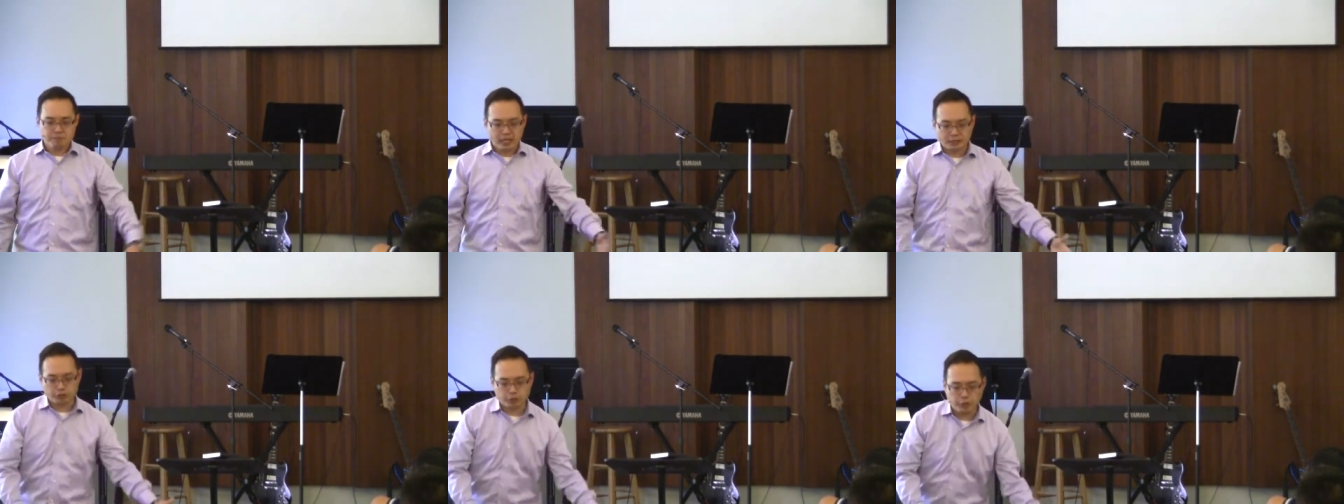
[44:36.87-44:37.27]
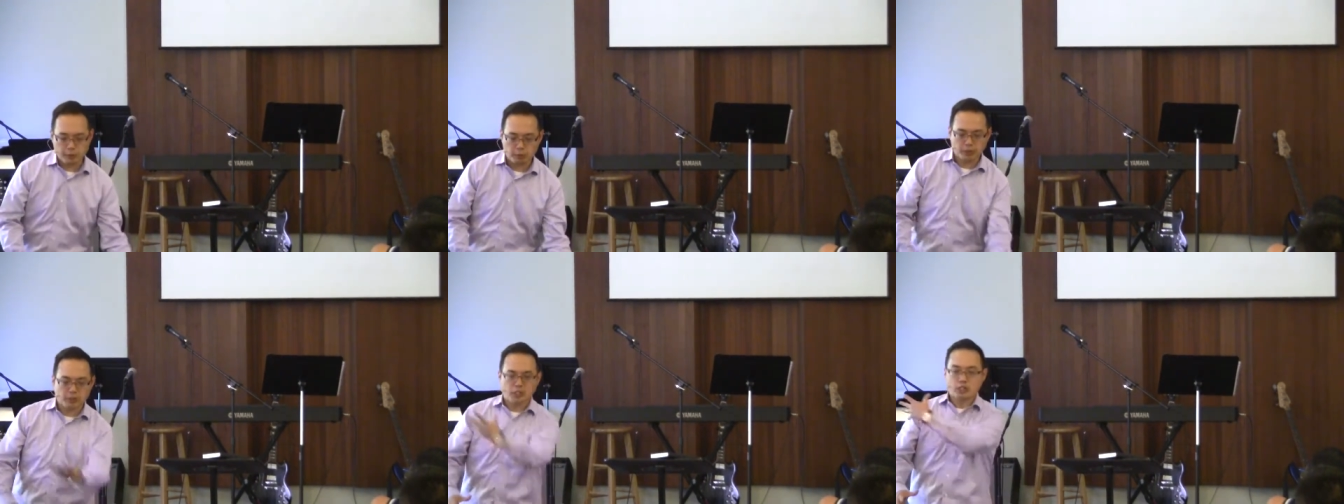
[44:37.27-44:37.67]
And so they
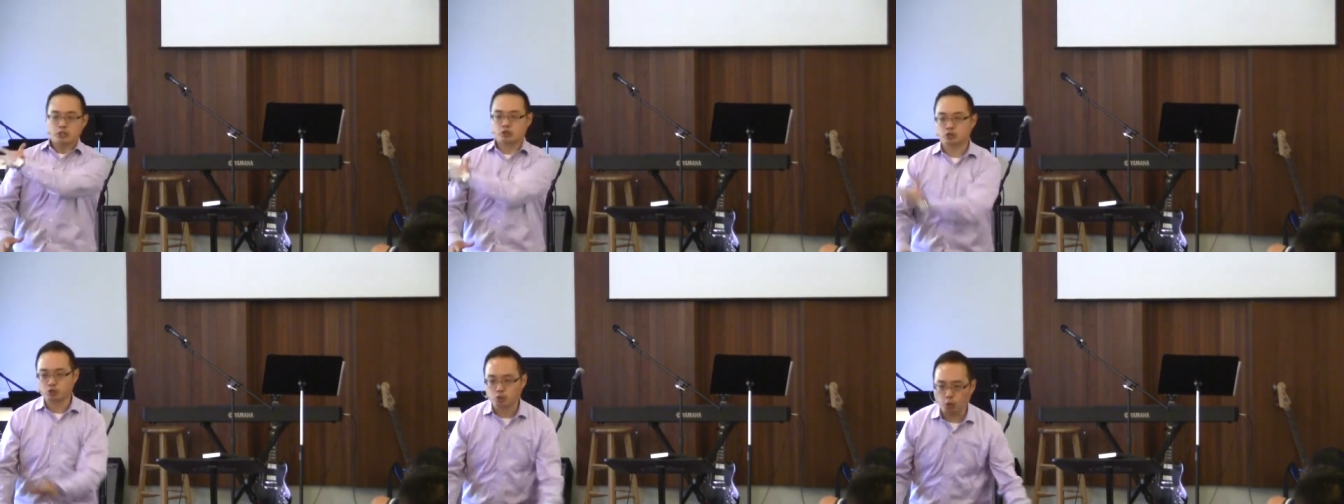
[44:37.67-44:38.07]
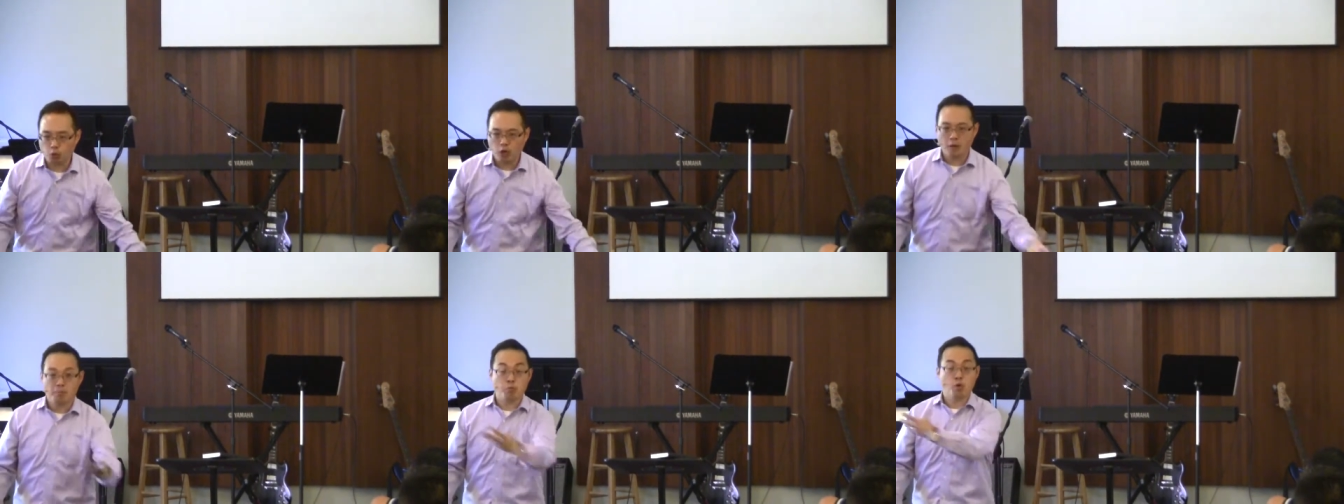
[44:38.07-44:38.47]
would
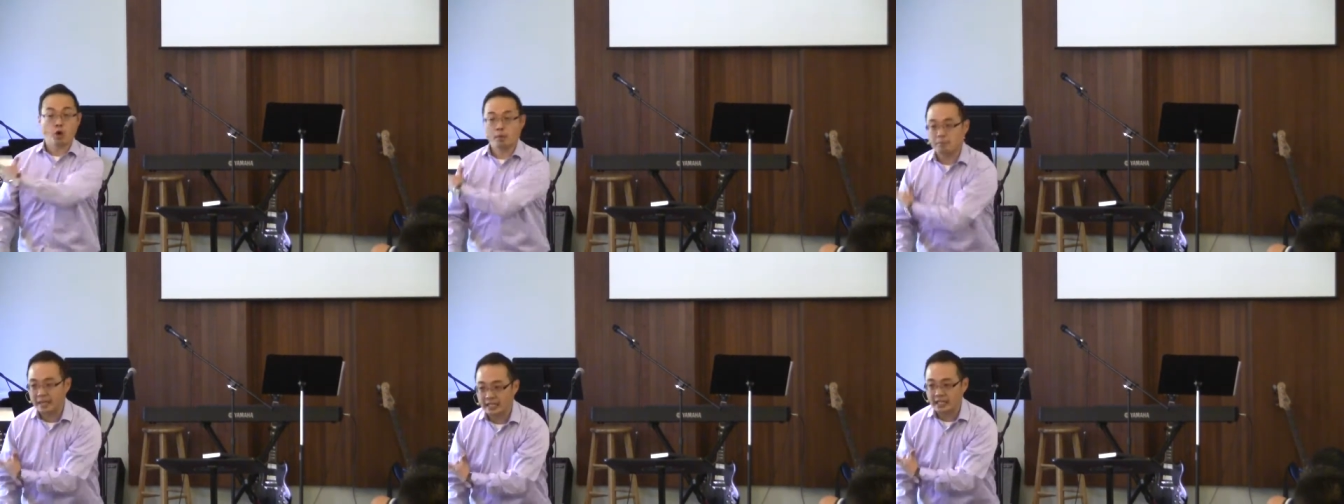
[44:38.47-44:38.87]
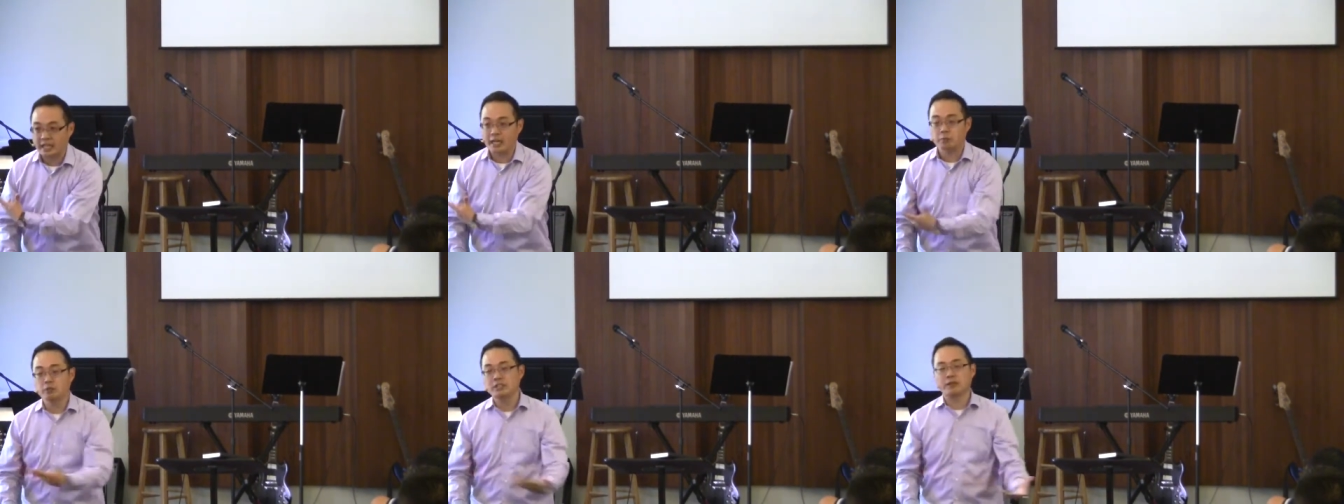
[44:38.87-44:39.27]
store up more manna,
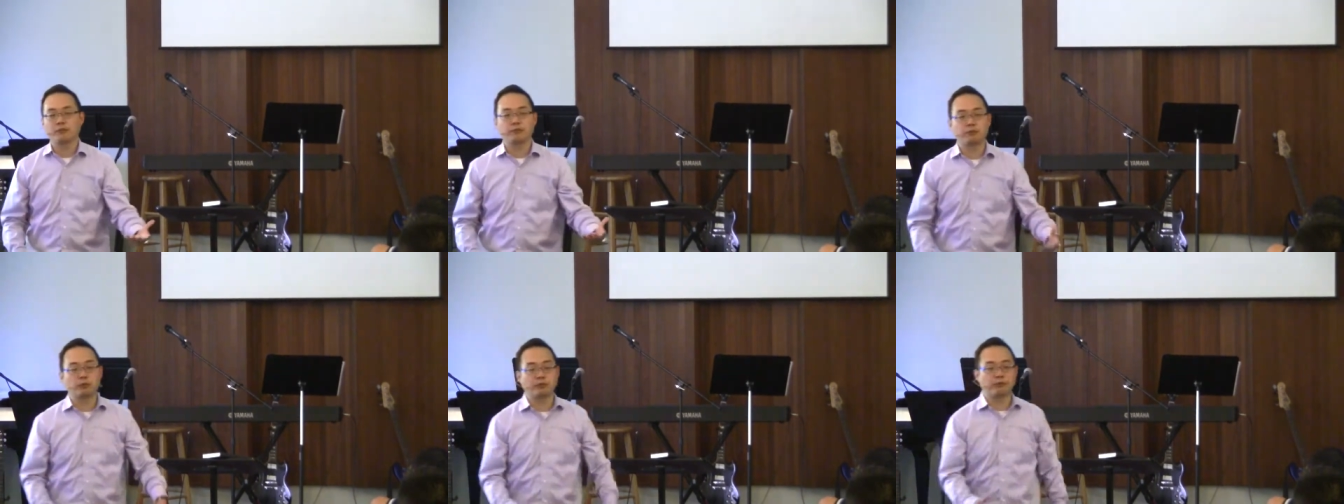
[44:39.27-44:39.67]
and what they f- would